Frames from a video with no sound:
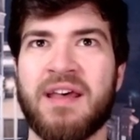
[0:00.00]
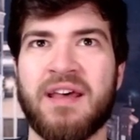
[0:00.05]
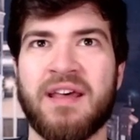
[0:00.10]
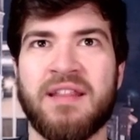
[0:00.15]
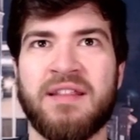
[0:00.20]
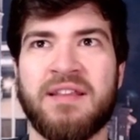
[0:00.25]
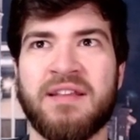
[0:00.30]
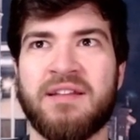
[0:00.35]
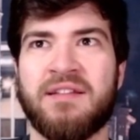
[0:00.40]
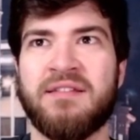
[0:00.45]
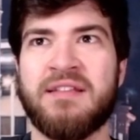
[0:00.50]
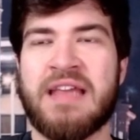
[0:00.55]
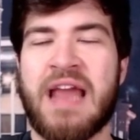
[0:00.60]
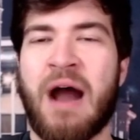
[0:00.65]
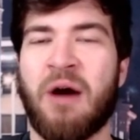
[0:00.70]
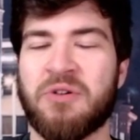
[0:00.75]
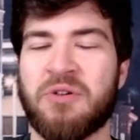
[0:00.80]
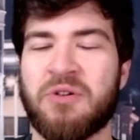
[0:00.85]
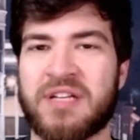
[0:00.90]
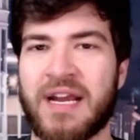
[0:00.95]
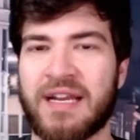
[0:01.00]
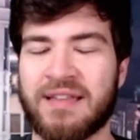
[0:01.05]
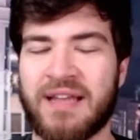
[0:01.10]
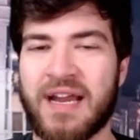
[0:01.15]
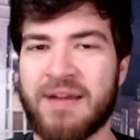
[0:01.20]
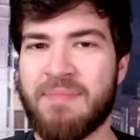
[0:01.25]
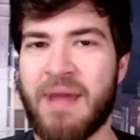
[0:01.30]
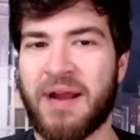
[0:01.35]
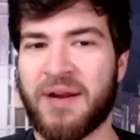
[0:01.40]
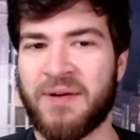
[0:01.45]
the outside
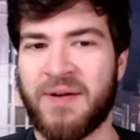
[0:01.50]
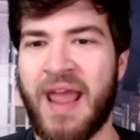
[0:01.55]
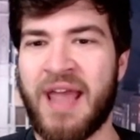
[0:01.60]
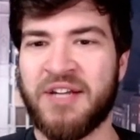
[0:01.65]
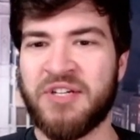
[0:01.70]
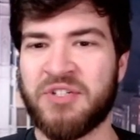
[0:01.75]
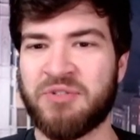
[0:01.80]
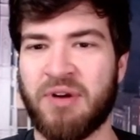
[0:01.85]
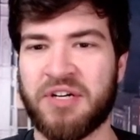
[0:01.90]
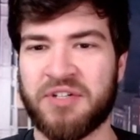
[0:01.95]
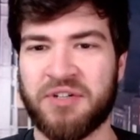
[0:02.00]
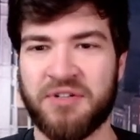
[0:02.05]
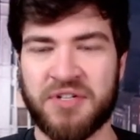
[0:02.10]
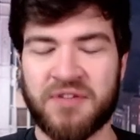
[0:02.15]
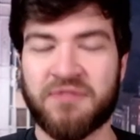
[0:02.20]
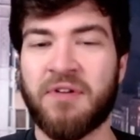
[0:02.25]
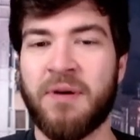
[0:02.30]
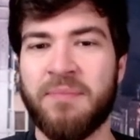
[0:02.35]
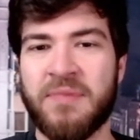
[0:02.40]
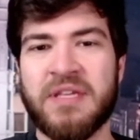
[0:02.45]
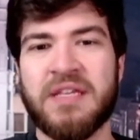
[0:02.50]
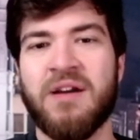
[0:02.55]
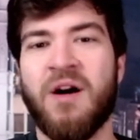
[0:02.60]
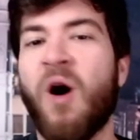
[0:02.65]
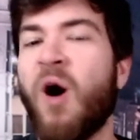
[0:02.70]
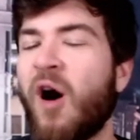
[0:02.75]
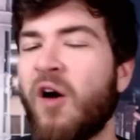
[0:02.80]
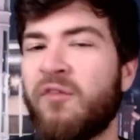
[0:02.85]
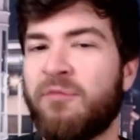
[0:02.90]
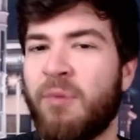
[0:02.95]
linebacker edge rushers from the
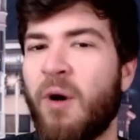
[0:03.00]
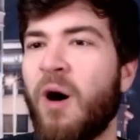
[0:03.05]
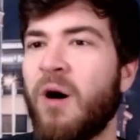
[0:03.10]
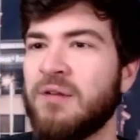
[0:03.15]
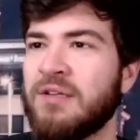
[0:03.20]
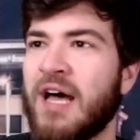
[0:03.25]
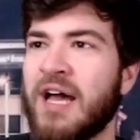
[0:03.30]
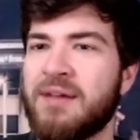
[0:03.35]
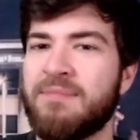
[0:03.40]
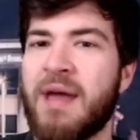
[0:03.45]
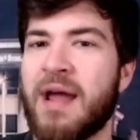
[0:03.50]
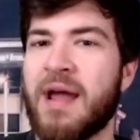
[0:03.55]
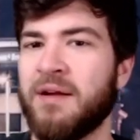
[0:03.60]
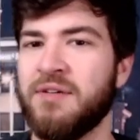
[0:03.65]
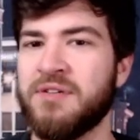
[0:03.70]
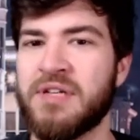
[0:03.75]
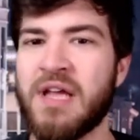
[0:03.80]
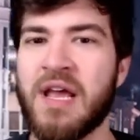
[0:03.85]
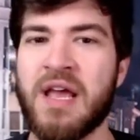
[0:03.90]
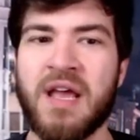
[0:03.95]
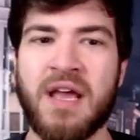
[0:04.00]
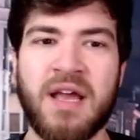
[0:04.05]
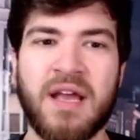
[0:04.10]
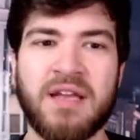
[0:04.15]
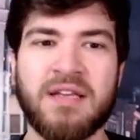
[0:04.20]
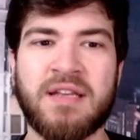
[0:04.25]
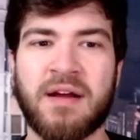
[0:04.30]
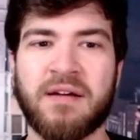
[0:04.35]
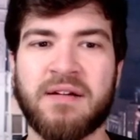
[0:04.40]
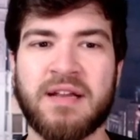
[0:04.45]
off-ball linebackers,
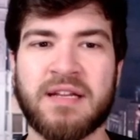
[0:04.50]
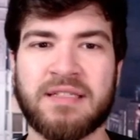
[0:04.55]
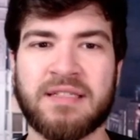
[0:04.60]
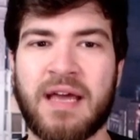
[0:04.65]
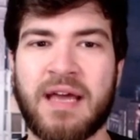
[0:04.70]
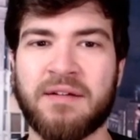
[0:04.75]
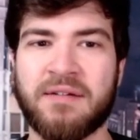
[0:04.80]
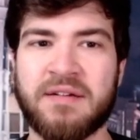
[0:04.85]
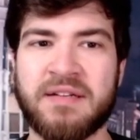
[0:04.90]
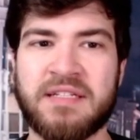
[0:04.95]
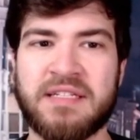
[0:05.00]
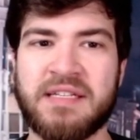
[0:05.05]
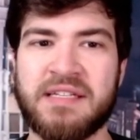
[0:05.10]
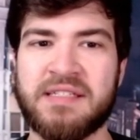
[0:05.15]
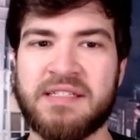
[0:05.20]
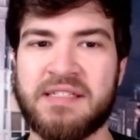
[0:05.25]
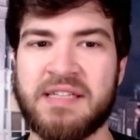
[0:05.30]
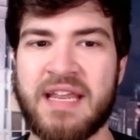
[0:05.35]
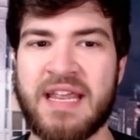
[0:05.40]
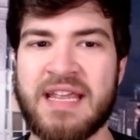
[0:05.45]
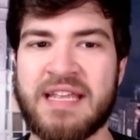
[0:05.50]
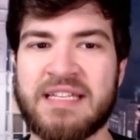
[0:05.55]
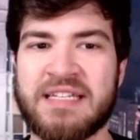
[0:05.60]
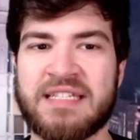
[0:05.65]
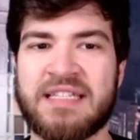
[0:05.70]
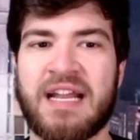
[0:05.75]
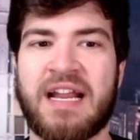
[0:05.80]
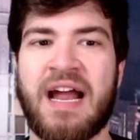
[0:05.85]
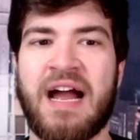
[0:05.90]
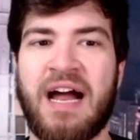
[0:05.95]
Darius Leonard's
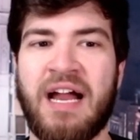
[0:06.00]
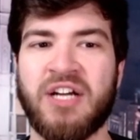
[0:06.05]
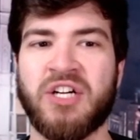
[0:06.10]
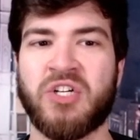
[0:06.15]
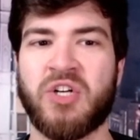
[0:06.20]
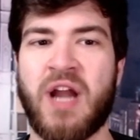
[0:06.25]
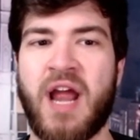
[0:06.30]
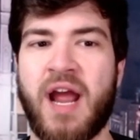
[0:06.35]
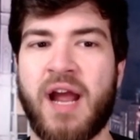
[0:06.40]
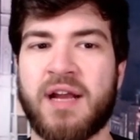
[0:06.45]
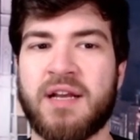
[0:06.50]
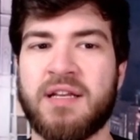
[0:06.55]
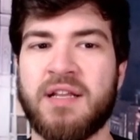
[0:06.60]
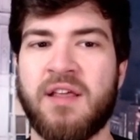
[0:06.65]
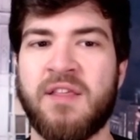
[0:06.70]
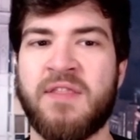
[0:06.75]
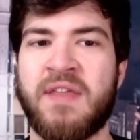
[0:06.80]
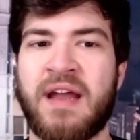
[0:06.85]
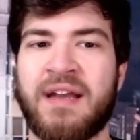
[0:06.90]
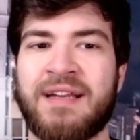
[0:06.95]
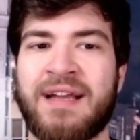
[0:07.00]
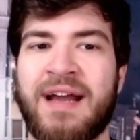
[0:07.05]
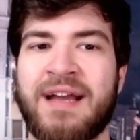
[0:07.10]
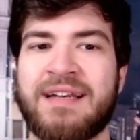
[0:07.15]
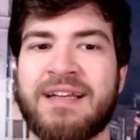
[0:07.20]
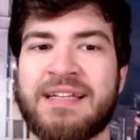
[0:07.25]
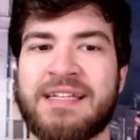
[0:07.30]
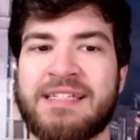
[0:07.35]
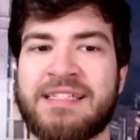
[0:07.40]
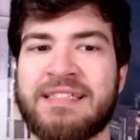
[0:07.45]
is the contract that
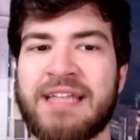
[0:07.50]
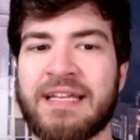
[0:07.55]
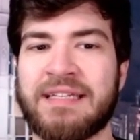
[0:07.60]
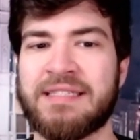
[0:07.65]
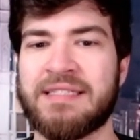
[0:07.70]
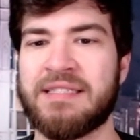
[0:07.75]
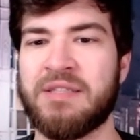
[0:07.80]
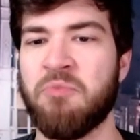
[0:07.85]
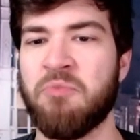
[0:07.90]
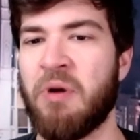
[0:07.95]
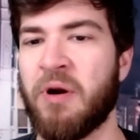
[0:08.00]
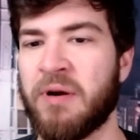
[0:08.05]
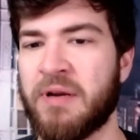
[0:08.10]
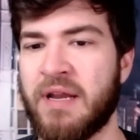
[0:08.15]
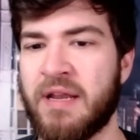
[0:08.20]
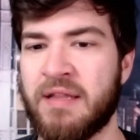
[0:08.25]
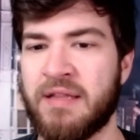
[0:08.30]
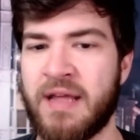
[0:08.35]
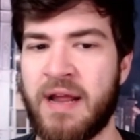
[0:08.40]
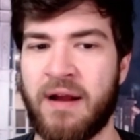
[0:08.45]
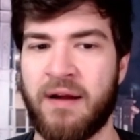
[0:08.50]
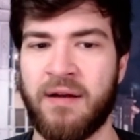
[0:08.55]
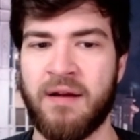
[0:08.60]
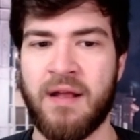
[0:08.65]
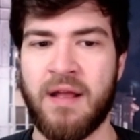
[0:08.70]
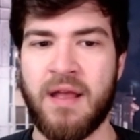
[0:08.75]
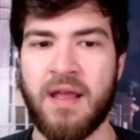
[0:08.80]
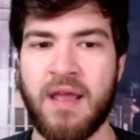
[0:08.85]
kind of sets the market there.